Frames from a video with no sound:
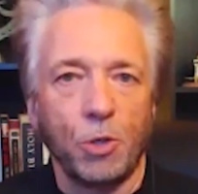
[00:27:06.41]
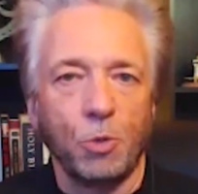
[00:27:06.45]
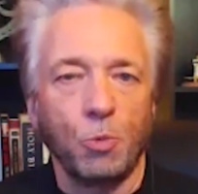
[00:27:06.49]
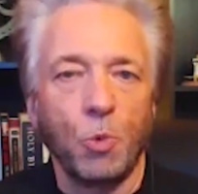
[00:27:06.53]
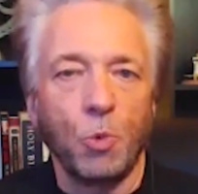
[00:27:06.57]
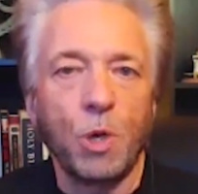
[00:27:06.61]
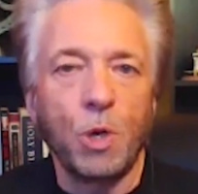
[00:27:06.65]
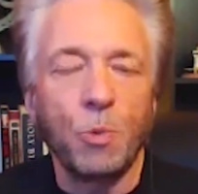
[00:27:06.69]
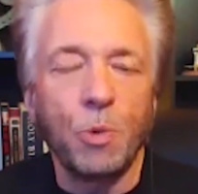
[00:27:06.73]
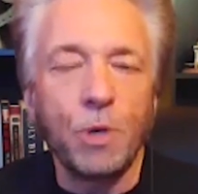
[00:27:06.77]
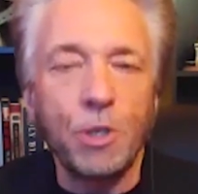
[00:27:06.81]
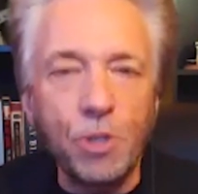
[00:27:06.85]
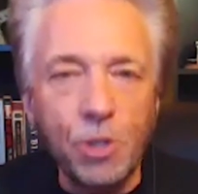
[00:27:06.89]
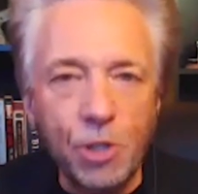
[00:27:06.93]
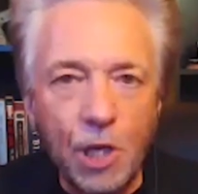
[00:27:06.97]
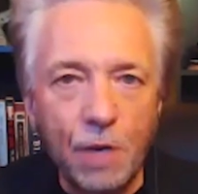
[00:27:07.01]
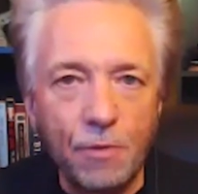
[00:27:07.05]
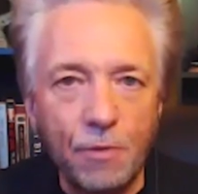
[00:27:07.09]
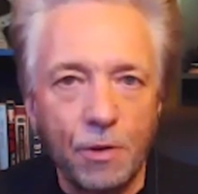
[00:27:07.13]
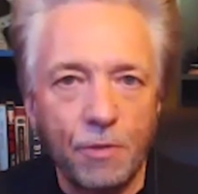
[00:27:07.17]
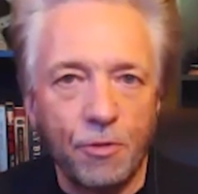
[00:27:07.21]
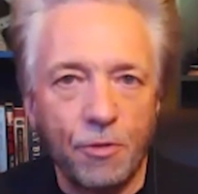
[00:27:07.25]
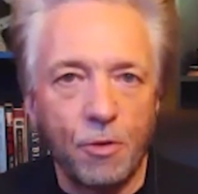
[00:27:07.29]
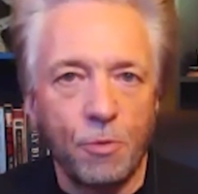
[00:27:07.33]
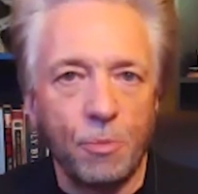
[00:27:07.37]
we receive
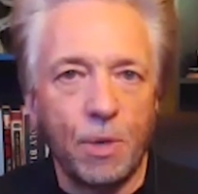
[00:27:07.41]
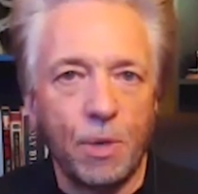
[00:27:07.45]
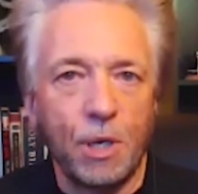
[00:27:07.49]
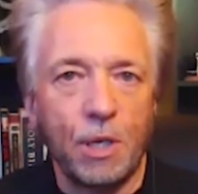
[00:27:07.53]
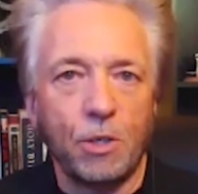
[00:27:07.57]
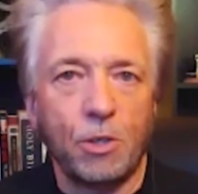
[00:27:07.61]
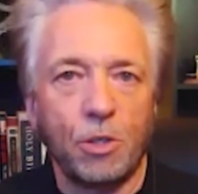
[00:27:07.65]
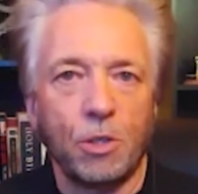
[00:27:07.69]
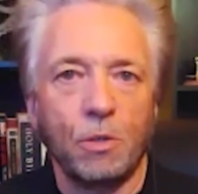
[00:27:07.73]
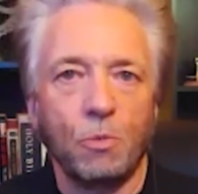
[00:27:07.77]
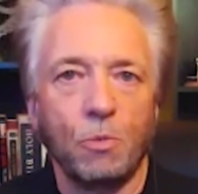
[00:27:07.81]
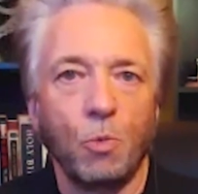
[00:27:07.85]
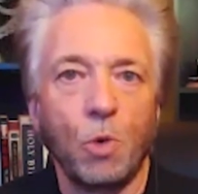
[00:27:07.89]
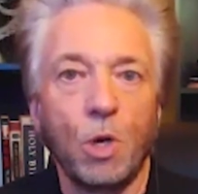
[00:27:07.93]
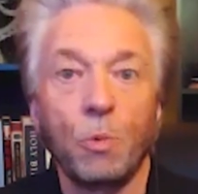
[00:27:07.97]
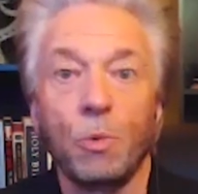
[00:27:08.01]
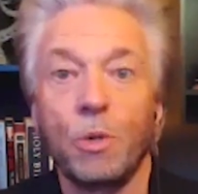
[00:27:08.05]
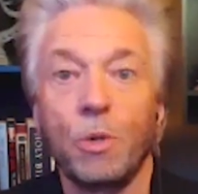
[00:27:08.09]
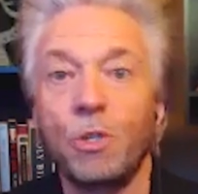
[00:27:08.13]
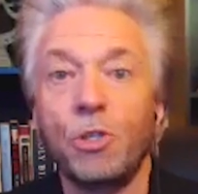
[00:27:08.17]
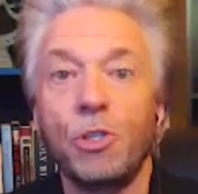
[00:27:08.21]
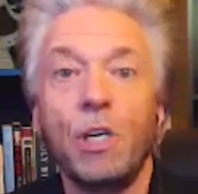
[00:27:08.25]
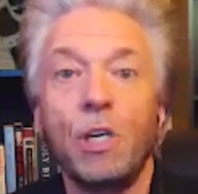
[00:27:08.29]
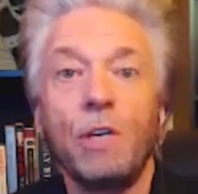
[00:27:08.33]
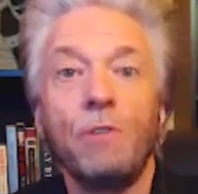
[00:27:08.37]
information, we
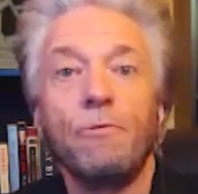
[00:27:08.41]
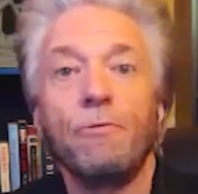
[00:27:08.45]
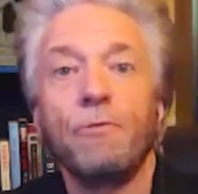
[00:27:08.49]
receive